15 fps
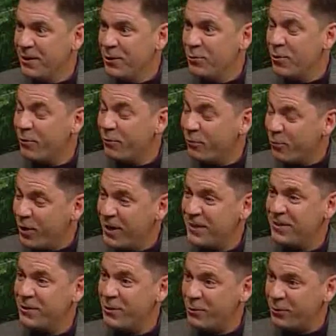who are
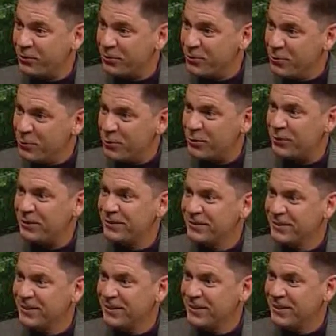afraid to go to school
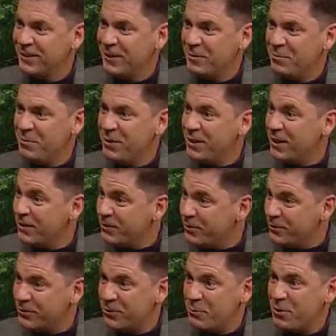because
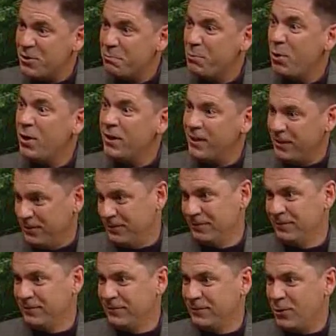there's so much bullying
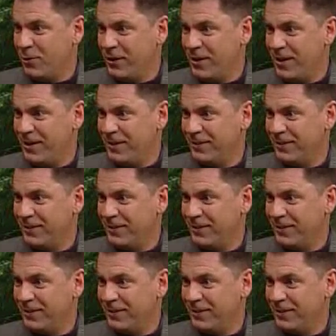going on.